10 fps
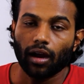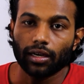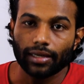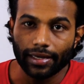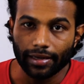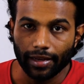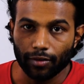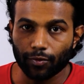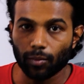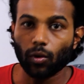unclean
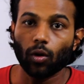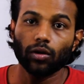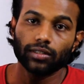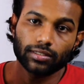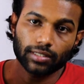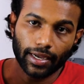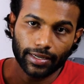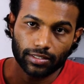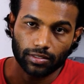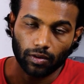air from all the
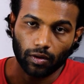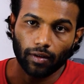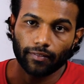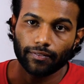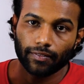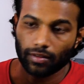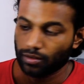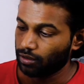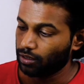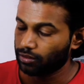sides of
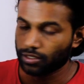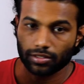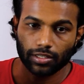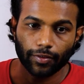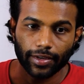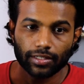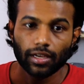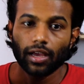this device.